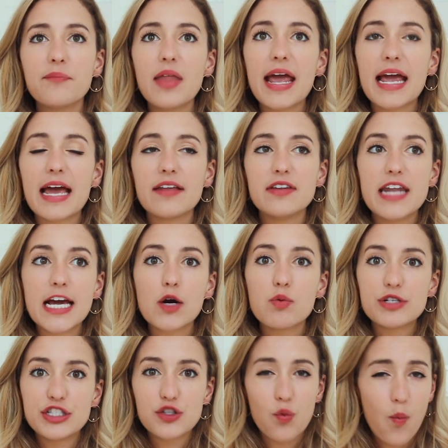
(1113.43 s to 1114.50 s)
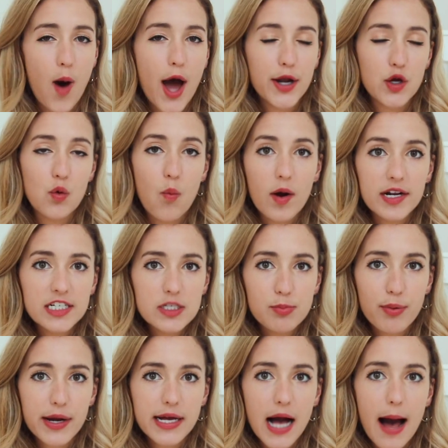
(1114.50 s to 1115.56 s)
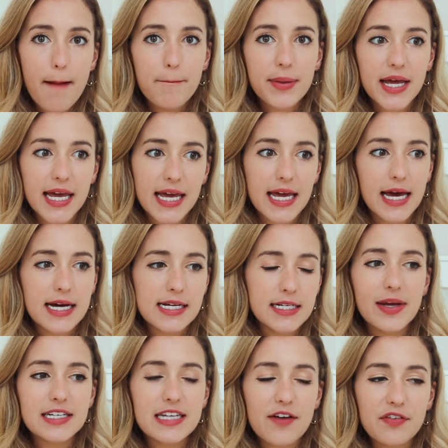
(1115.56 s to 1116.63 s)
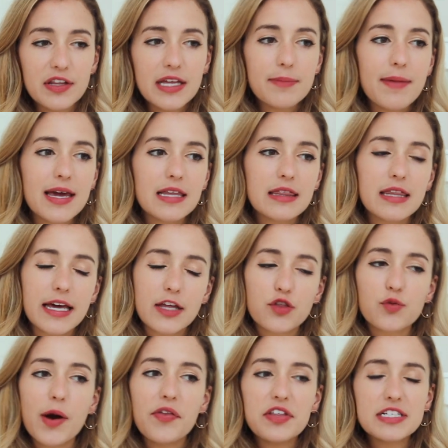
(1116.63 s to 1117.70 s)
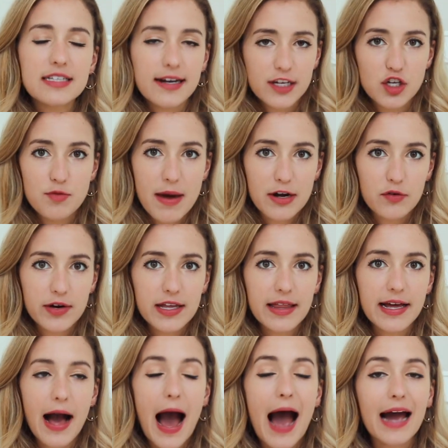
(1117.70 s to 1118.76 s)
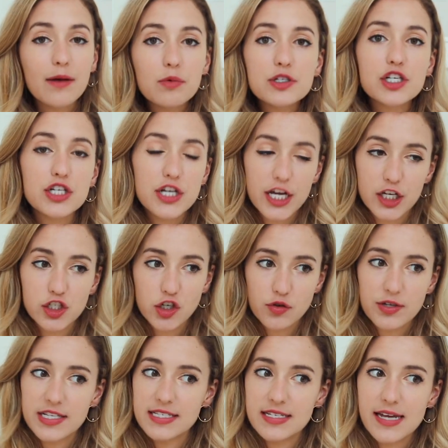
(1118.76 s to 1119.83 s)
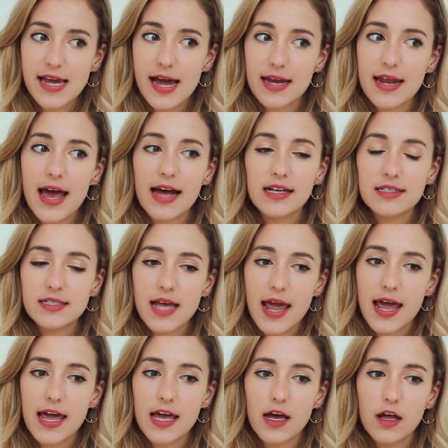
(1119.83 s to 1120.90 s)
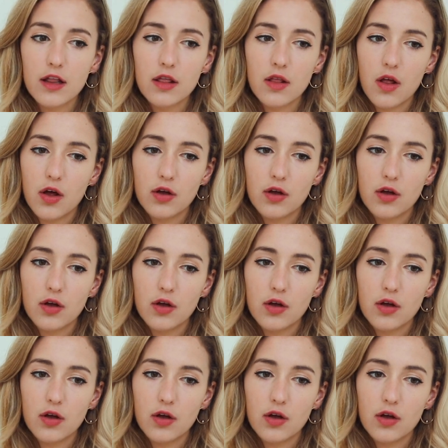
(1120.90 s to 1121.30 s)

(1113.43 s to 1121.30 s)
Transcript: and Nick was the one who wanted to break up, and it definitely made, like throughout this documentary, like I was a Nick Jonas stan as a